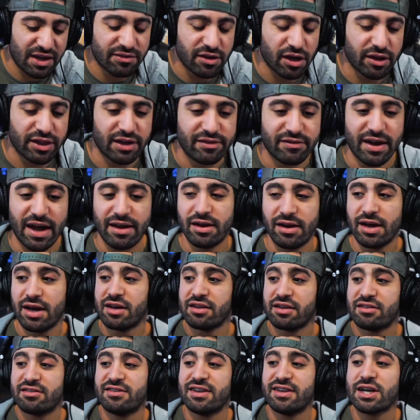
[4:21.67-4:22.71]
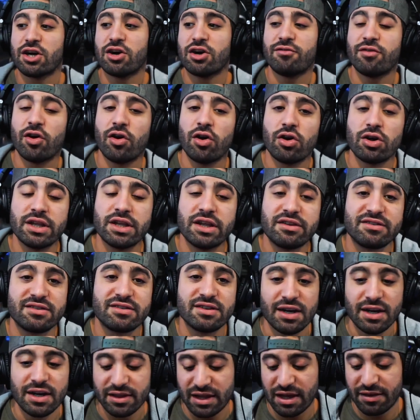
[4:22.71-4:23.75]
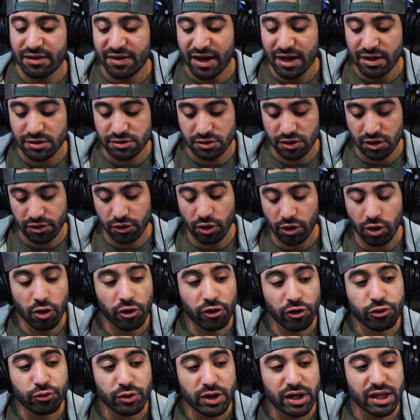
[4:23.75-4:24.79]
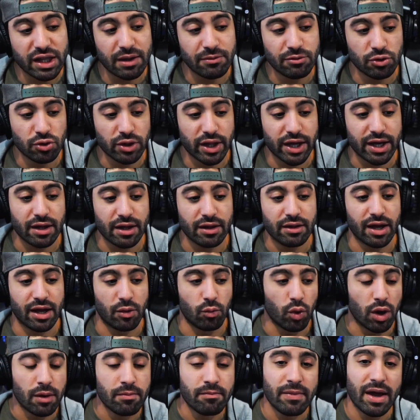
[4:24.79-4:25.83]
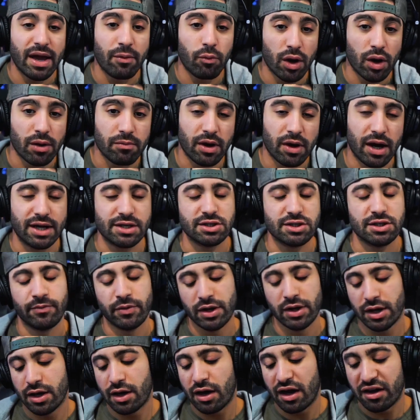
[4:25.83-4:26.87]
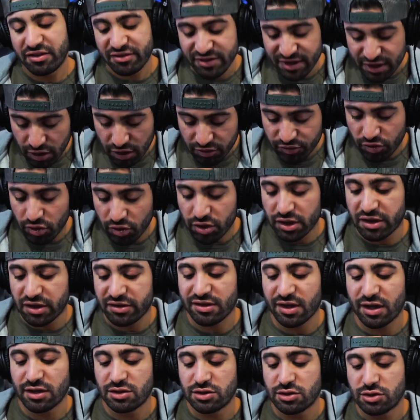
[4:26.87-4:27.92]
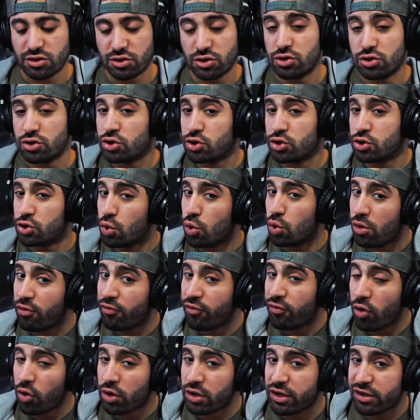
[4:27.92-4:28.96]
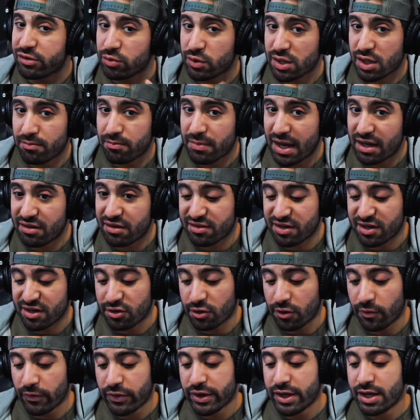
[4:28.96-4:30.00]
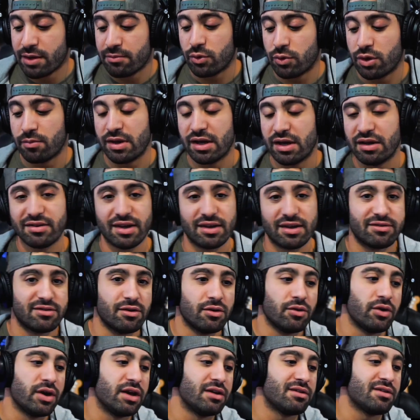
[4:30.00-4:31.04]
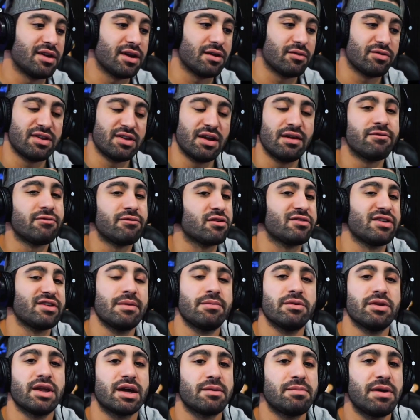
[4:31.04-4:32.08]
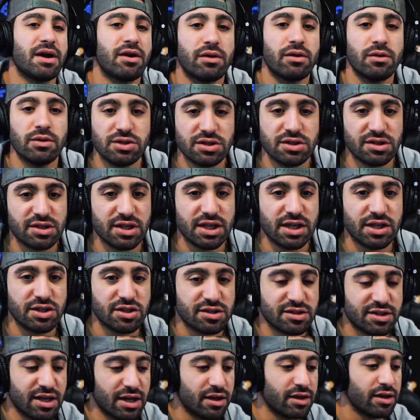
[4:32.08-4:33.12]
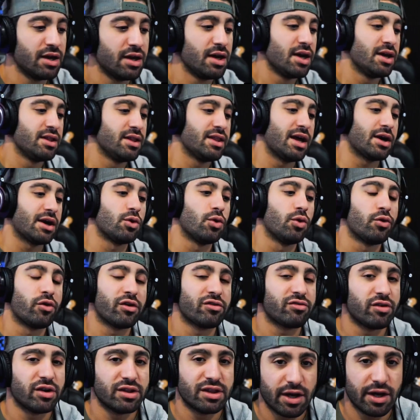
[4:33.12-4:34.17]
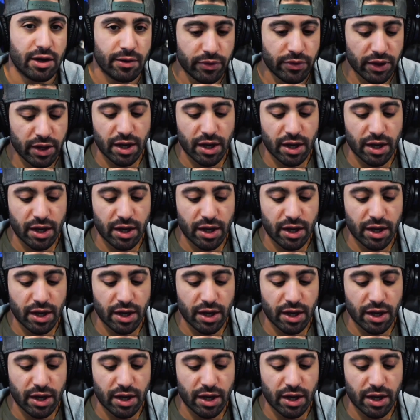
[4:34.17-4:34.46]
done. They've had single vocalist. They've had all three of them do like like one one actually a single vocalist, a dual vocalist with the main single, which means like so it's like say for example like Perrie which is singing just that that chorus right there.